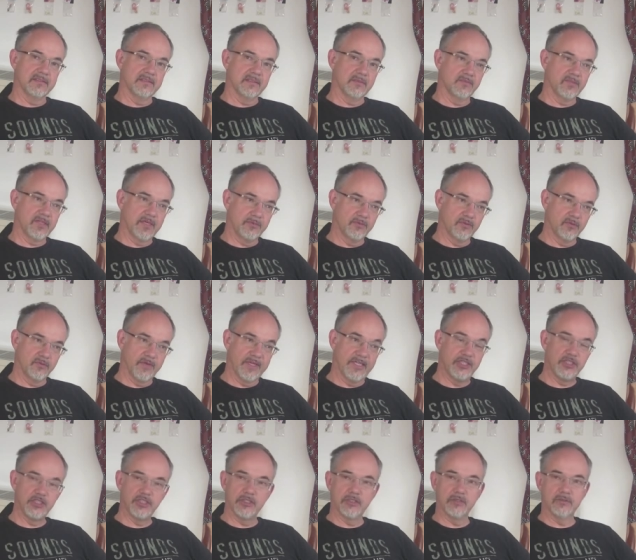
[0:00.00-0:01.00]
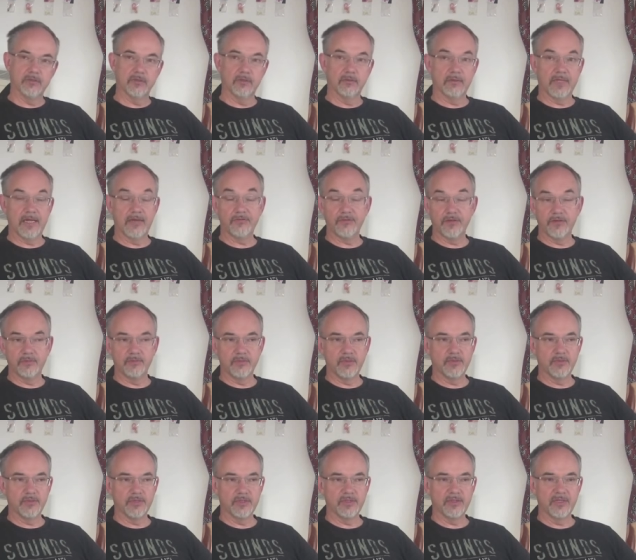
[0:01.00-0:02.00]
some types of Asian or African
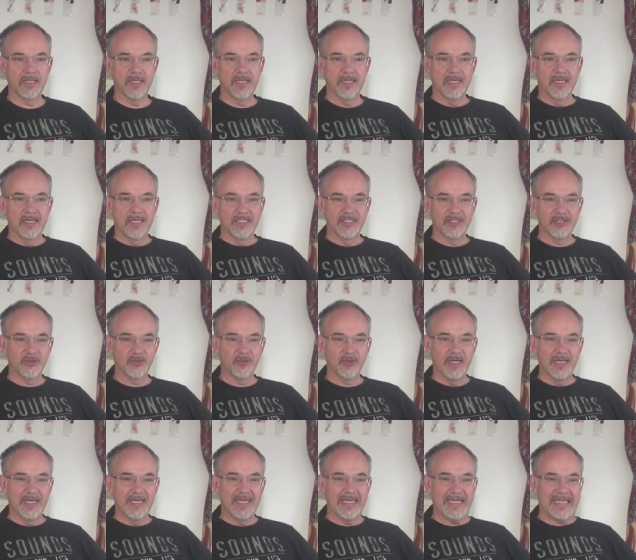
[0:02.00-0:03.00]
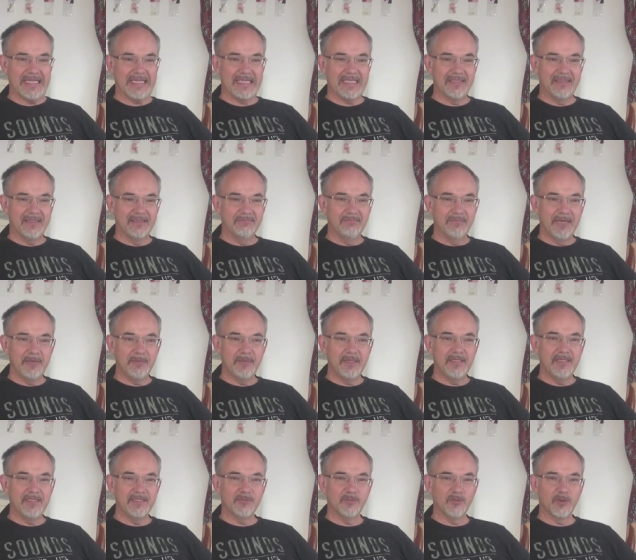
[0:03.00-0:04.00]
music. So maybe
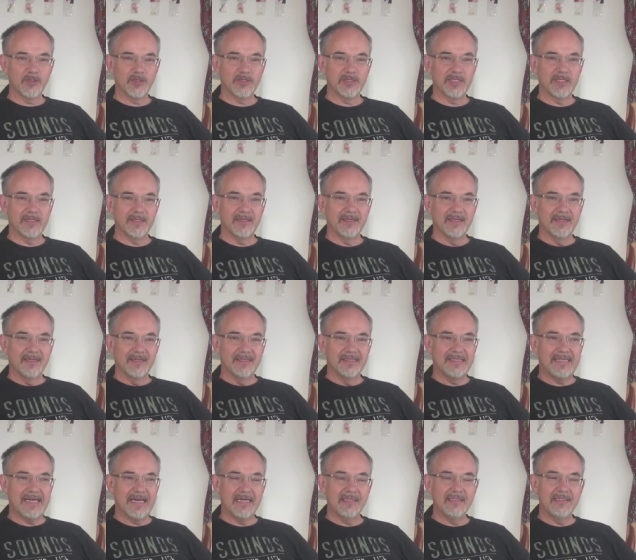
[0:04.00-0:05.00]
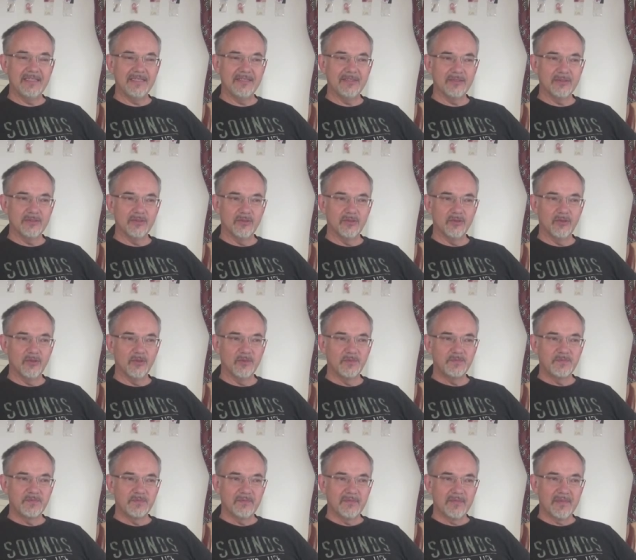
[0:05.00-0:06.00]
this was the, the idea
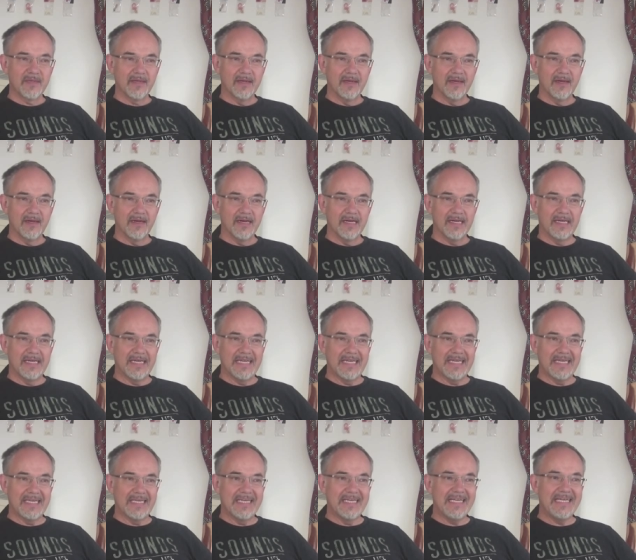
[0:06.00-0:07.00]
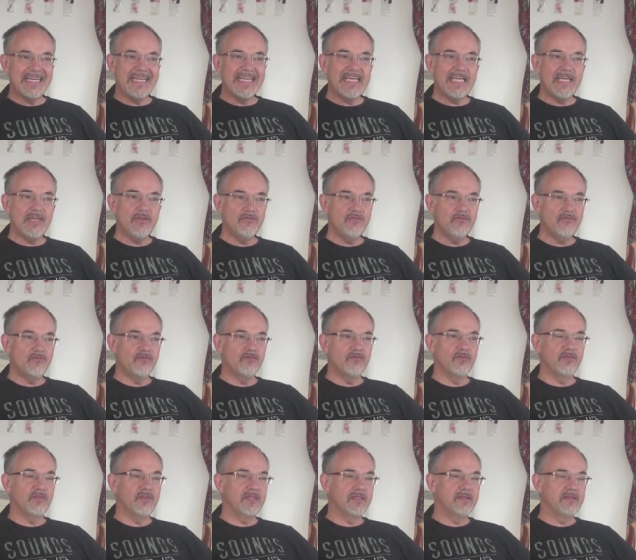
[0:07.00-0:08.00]
to uh, leave
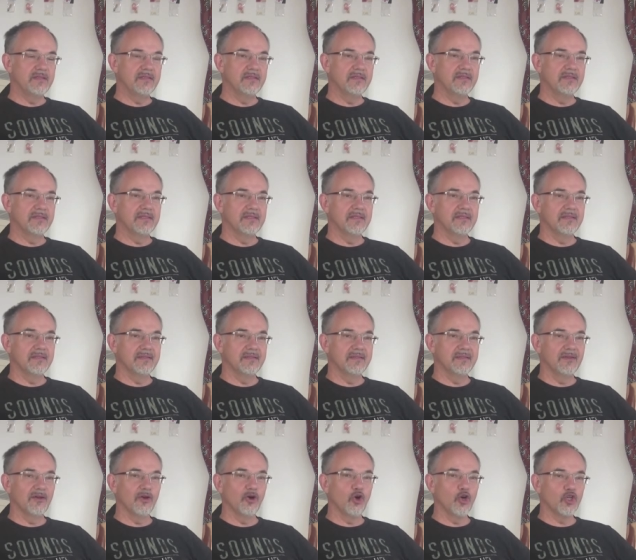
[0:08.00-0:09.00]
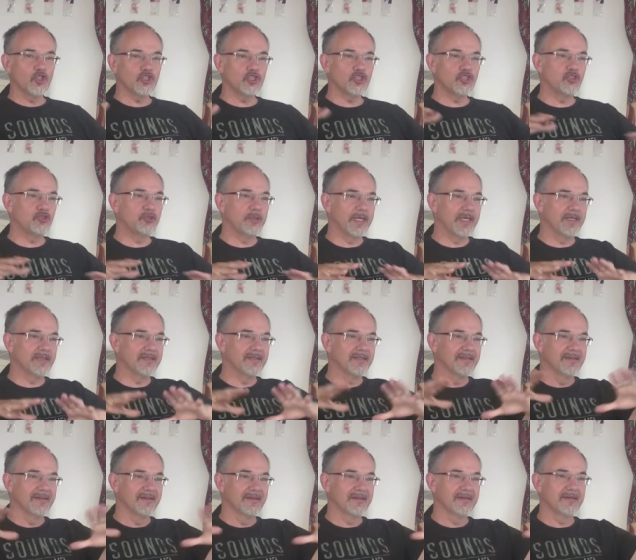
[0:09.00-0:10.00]
the
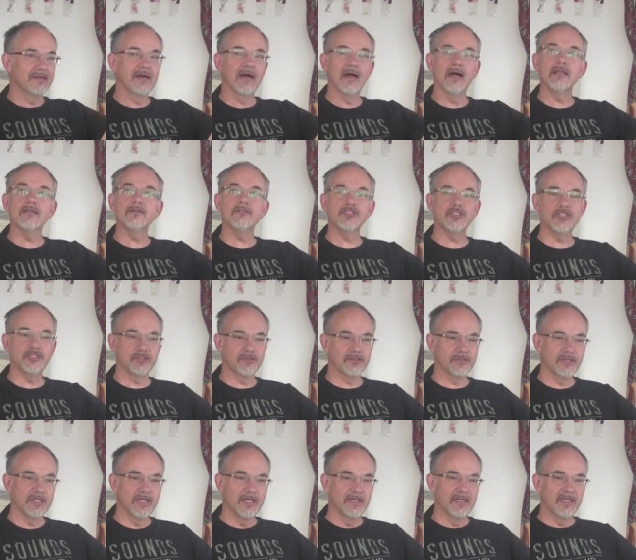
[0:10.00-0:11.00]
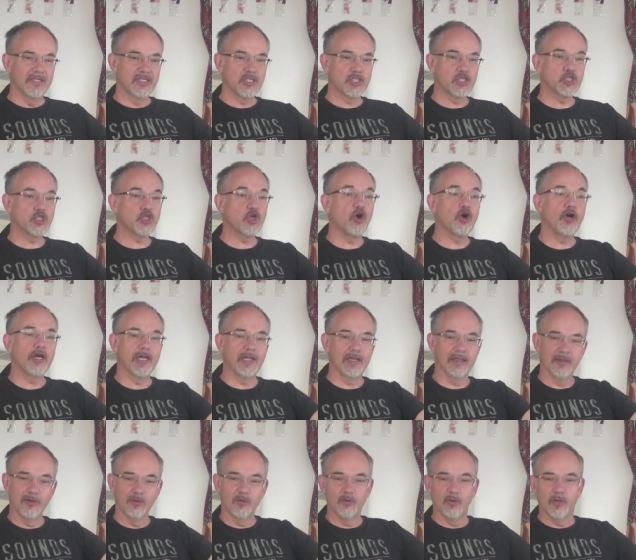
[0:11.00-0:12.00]
Austrian culture soil
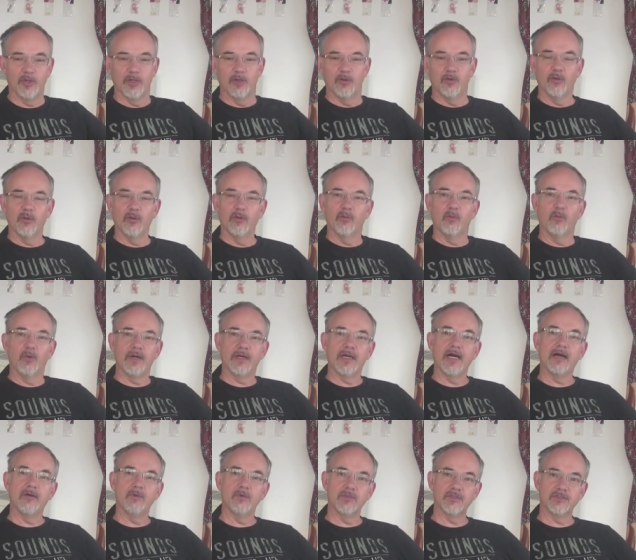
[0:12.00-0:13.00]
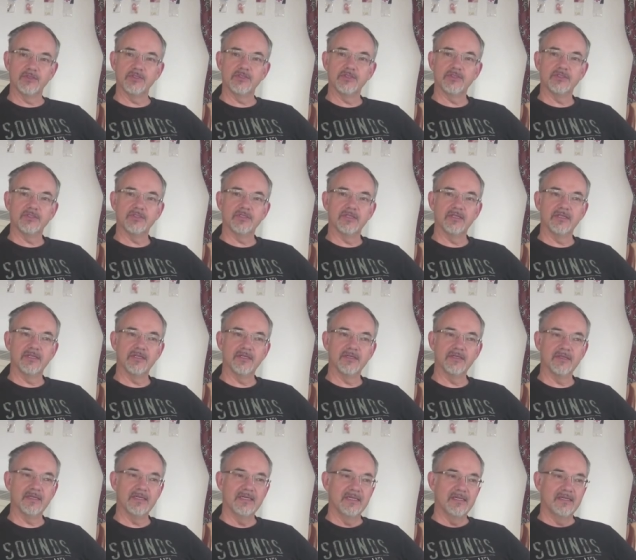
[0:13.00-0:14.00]
where I was
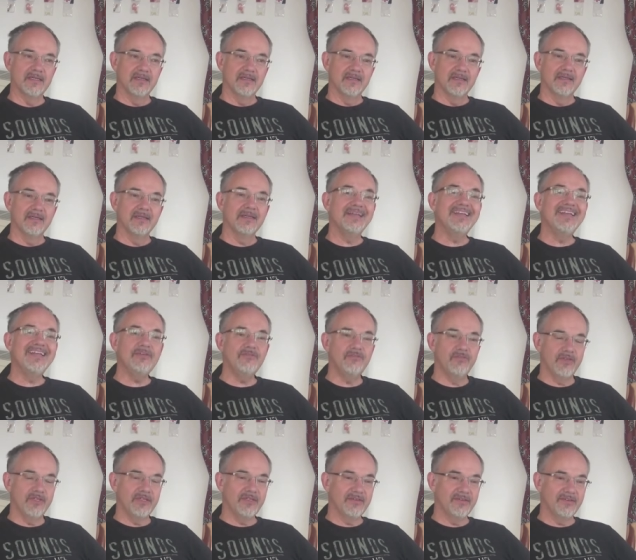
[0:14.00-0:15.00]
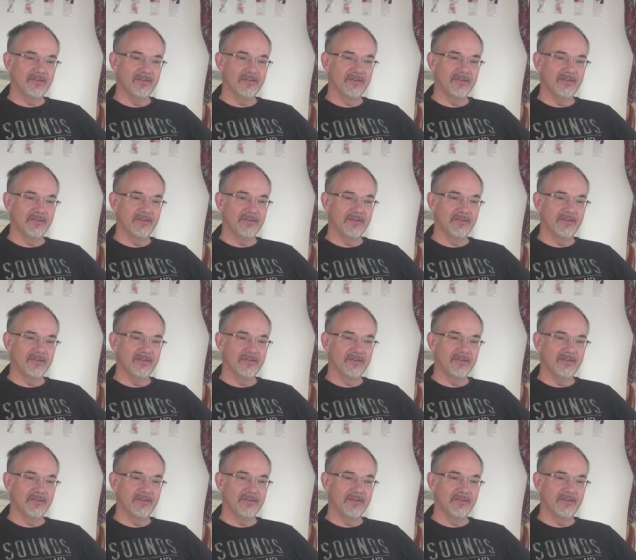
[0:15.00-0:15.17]
uh, living,